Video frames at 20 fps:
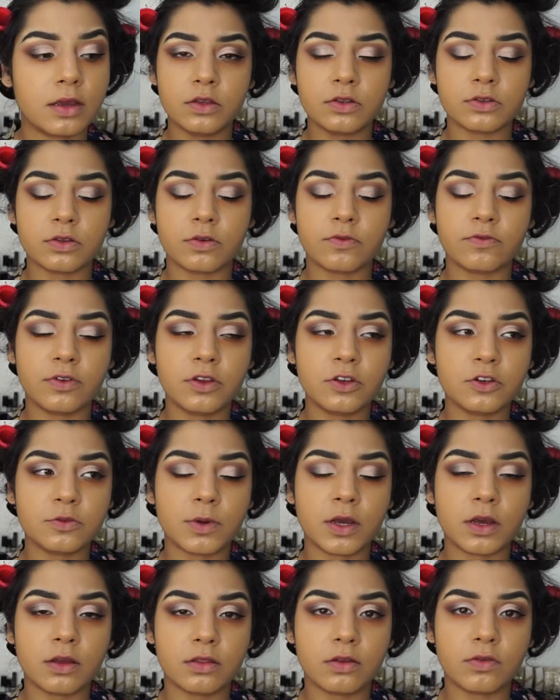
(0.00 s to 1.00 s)
So I finished
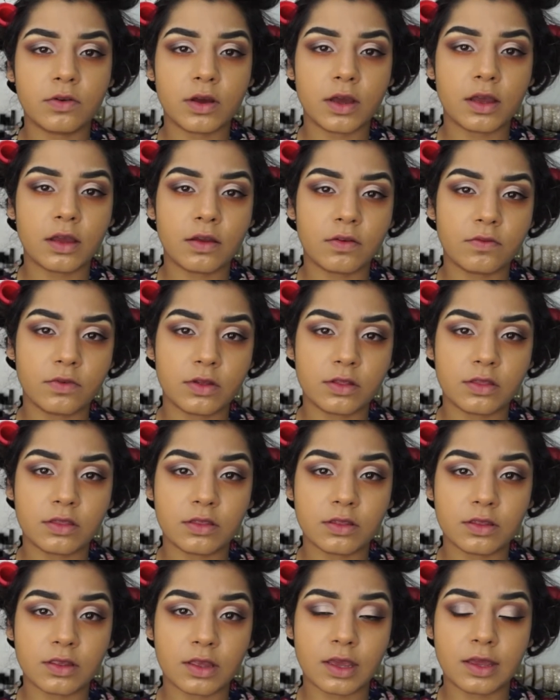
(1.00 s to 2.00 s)
my other eye with
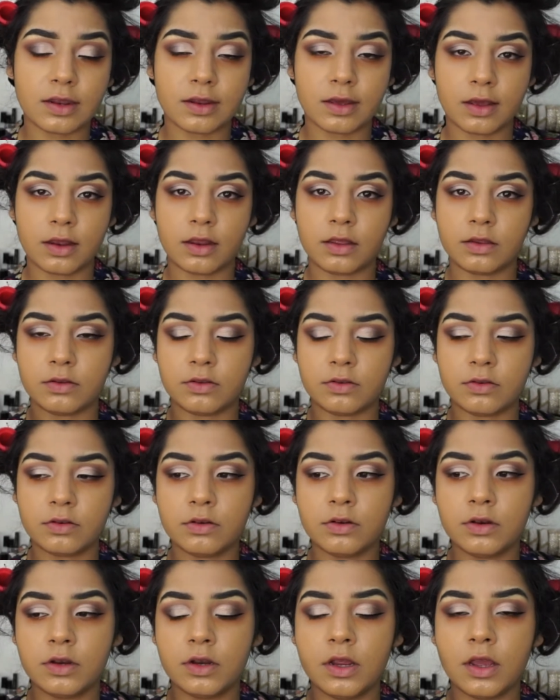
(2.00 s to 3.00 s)
an eyeliner.
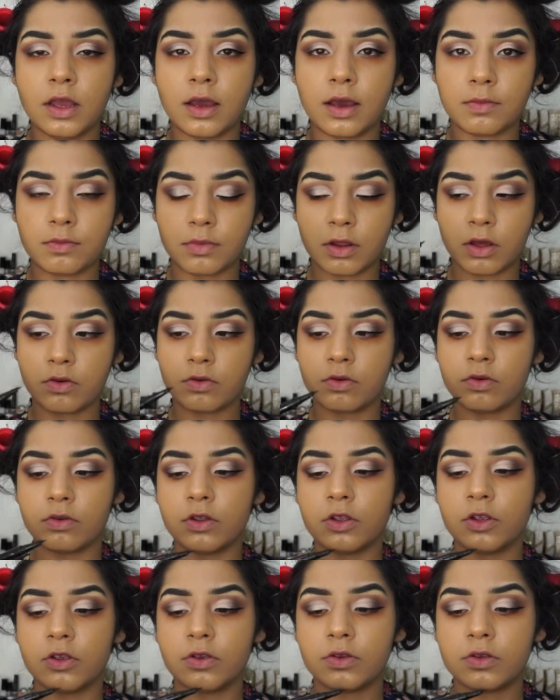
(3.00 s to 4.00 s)
I'm now going
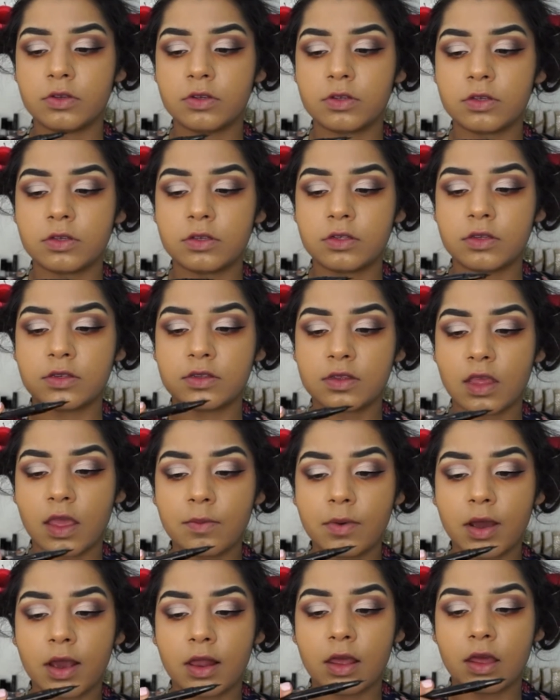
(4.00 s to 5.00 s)
to use the same
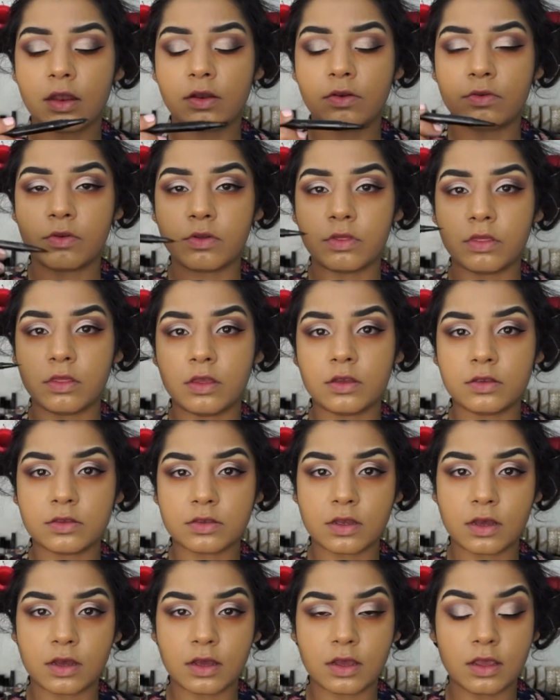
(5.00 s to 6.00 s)
eyeliner on this
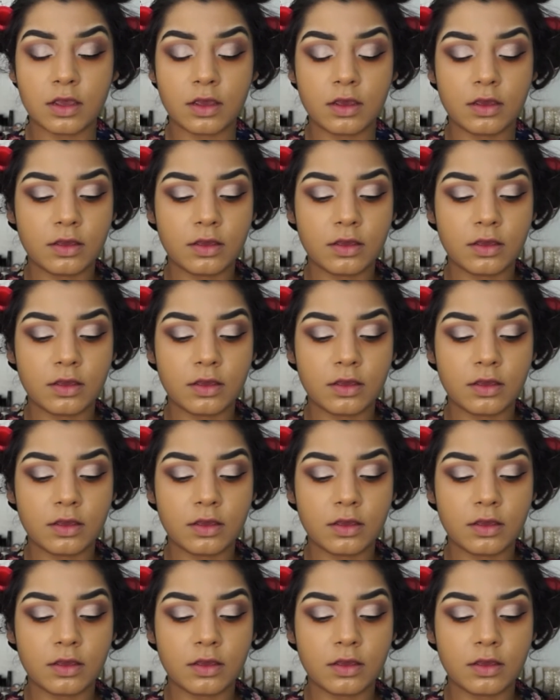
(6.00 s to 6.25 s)
eye.